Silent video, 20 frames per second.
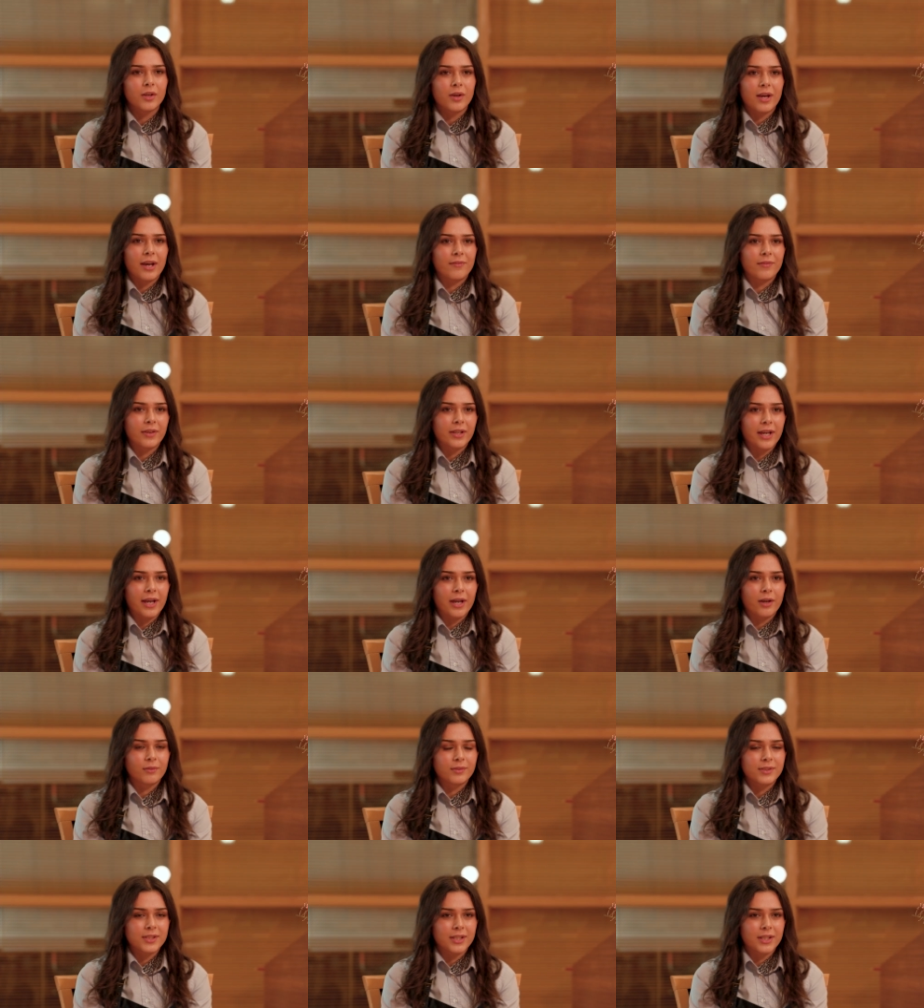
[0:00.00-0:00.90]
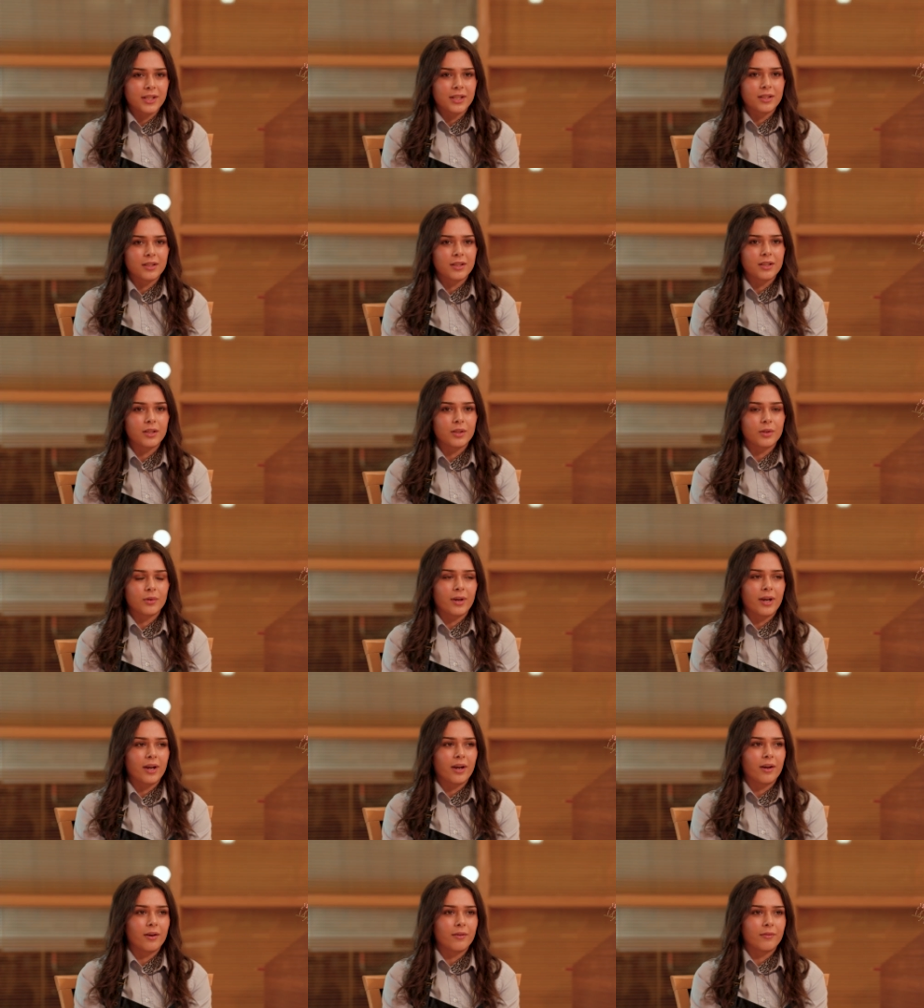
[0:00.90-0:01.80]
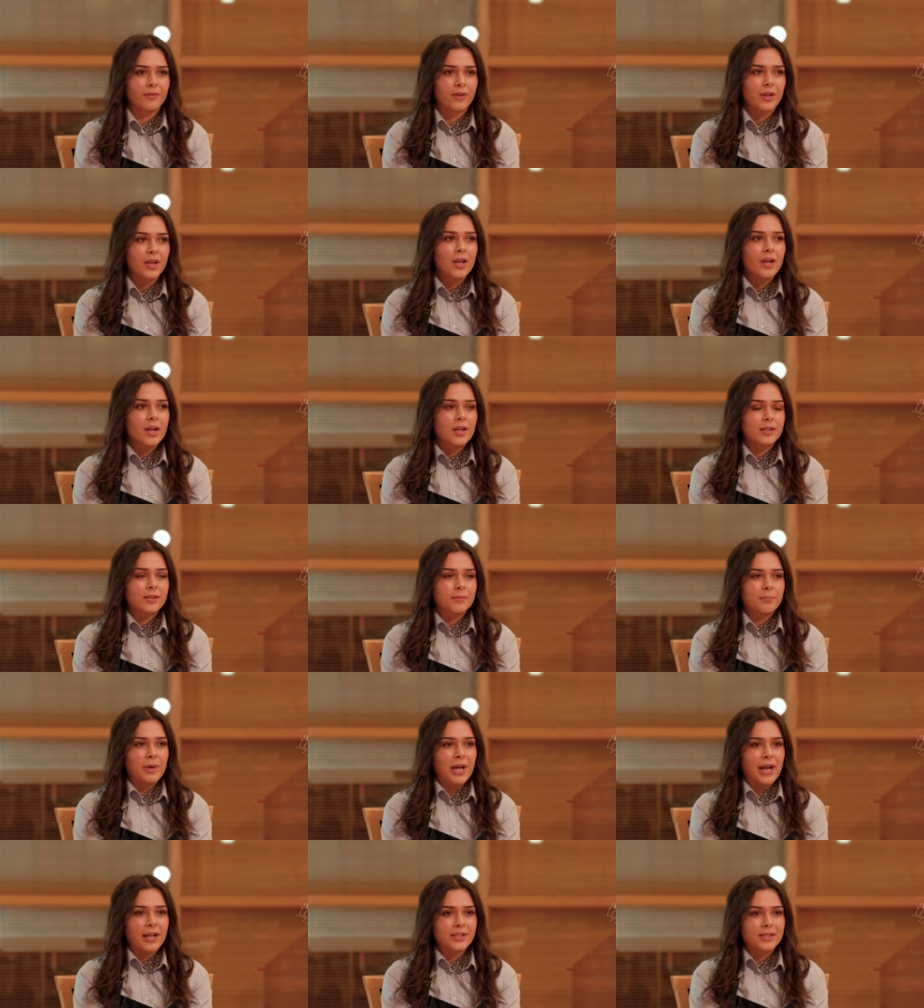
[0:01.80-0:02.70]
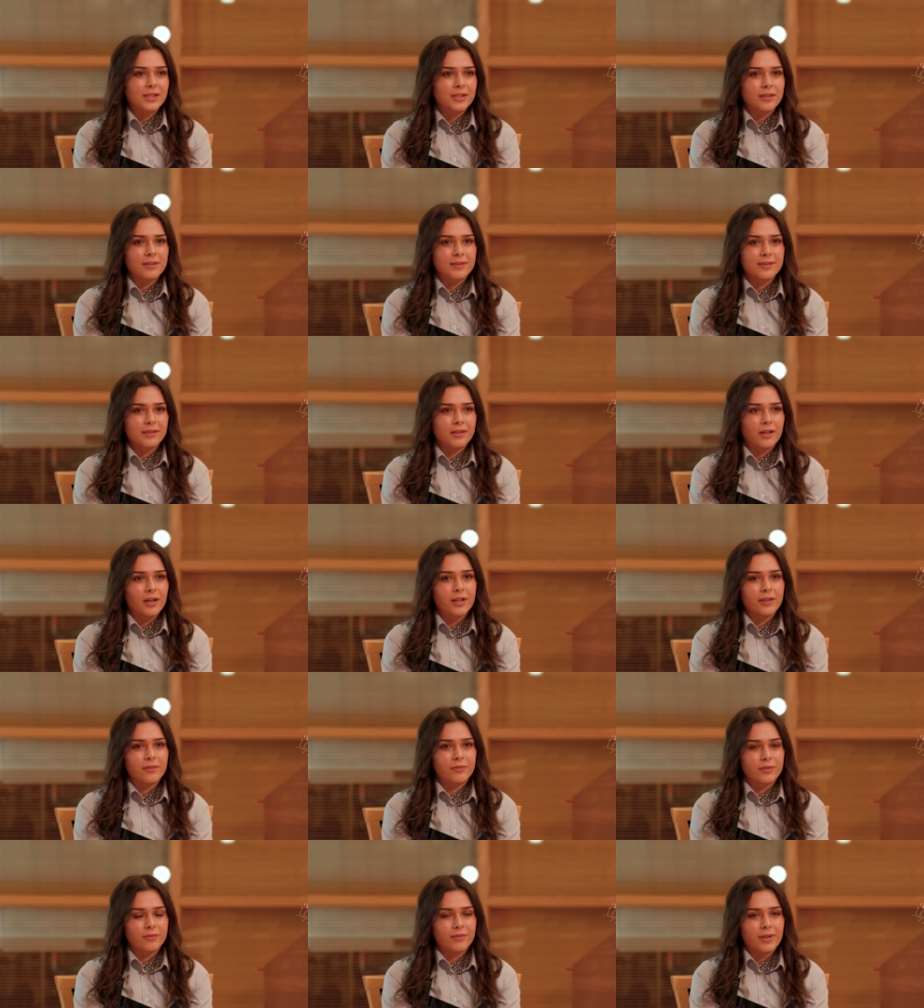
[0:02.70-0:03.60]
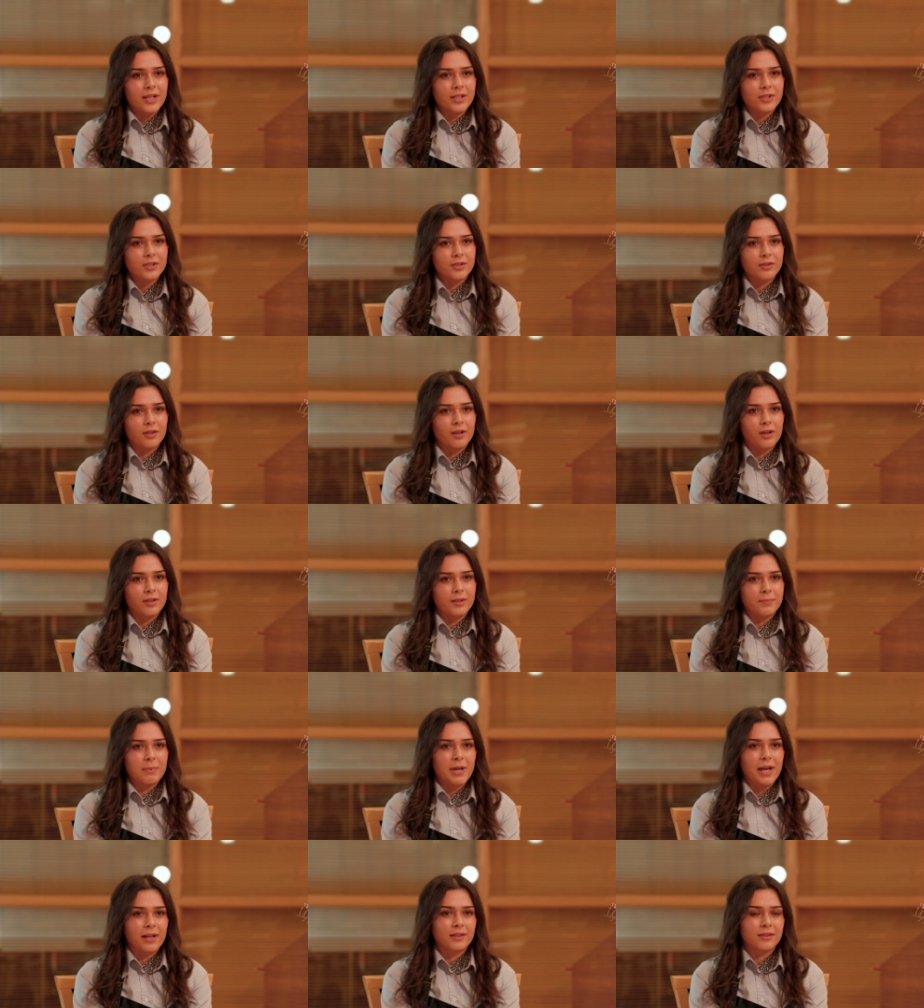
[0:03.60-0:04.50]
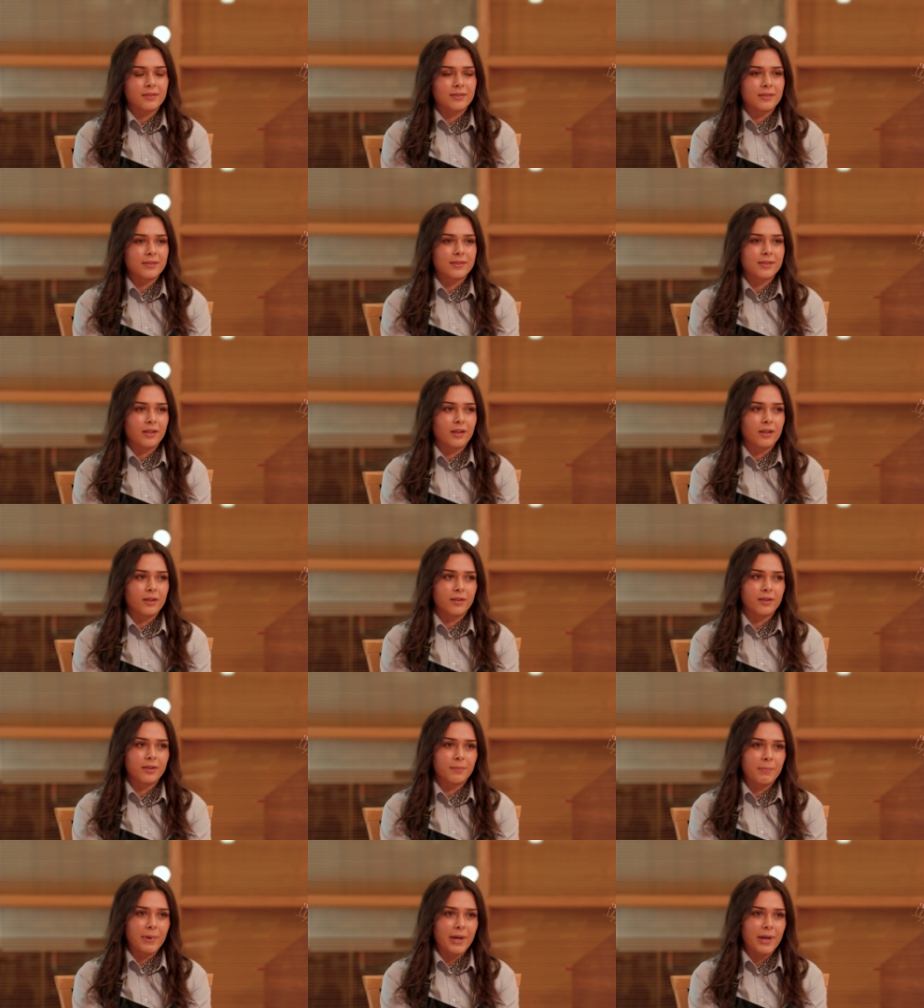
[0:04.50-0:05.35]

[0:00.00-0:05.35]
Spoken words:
you have accounting, you have practical side of the restaurant, practical side of the